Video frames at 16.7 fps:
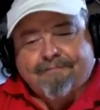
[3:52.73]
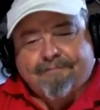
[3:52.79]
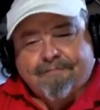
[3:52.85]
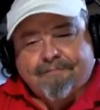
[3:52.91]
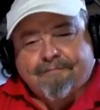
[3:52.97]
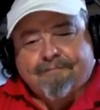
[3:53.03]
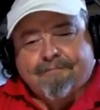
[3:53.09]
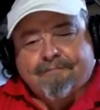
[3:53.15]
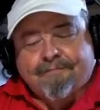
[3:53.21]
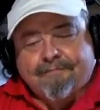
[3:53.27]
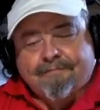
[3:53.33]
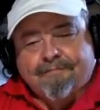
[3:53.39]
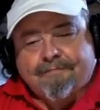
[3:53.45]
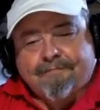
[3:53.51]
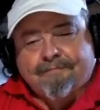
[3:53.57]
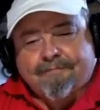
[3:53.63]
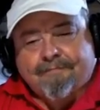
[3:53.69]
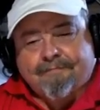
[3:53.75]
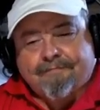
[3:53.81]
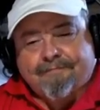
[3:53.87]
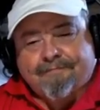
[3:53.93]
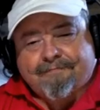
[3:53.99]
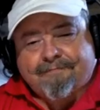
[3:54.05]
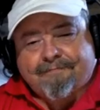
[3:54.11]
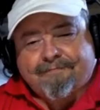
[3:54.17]

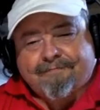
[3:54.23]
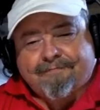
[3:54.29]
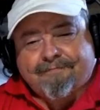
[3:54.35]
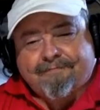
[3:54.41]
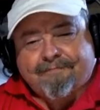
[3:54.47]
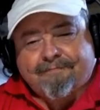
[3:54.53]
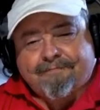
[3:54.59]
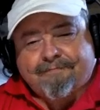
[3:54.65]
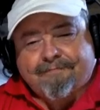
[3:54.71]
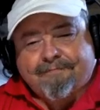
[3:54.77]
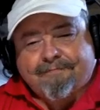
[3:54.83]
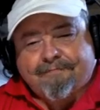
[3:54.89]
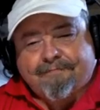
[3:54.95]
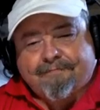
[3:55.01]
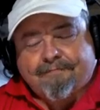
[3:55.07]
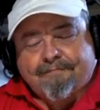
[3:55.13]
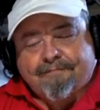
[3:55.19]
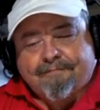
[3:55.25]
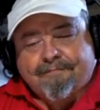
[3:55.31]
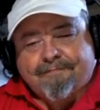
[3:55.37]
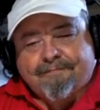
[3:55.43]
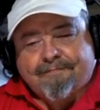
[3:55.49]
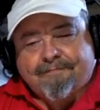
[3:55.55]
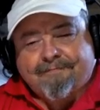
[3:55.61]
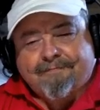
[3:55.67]
No words are spoken by the person on screen.